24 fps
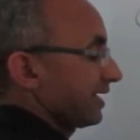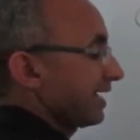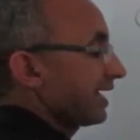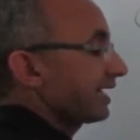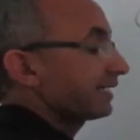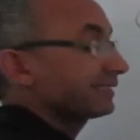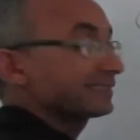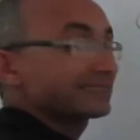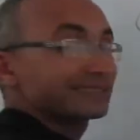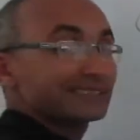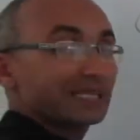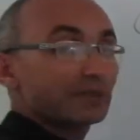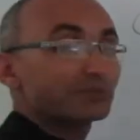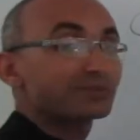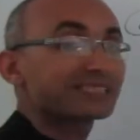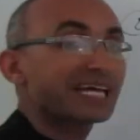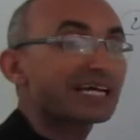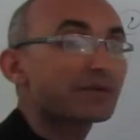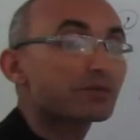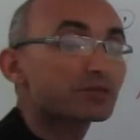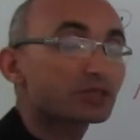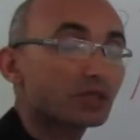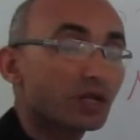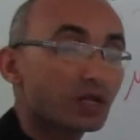And
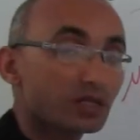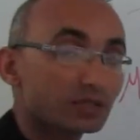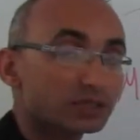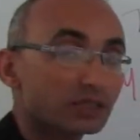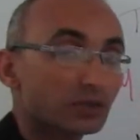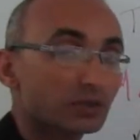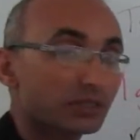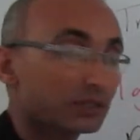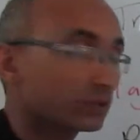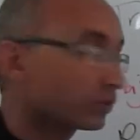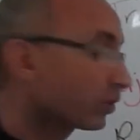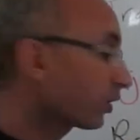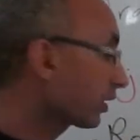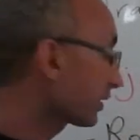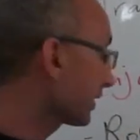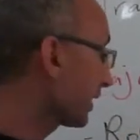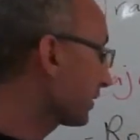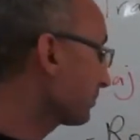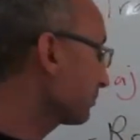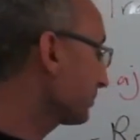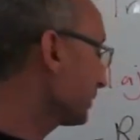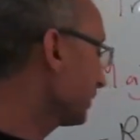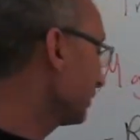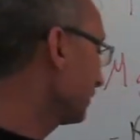sometimes also they call
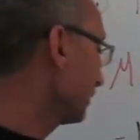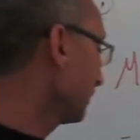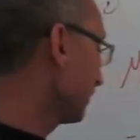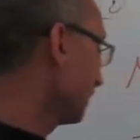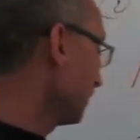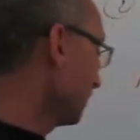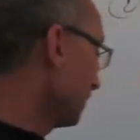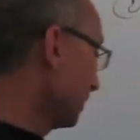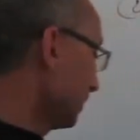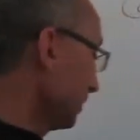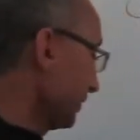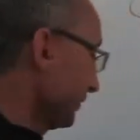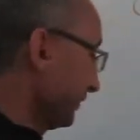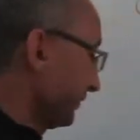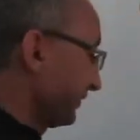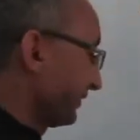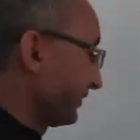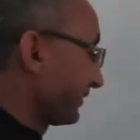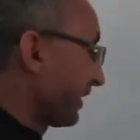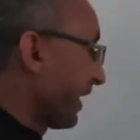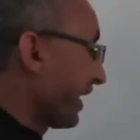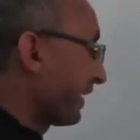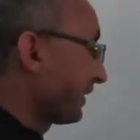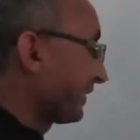them
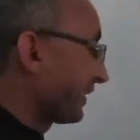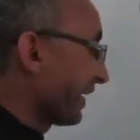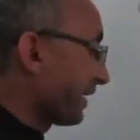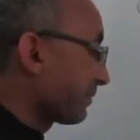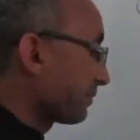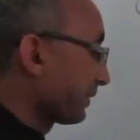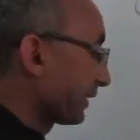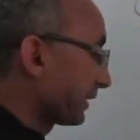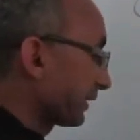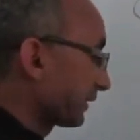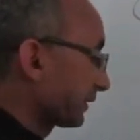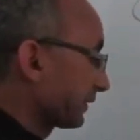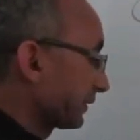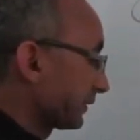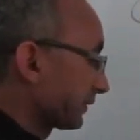dynamic.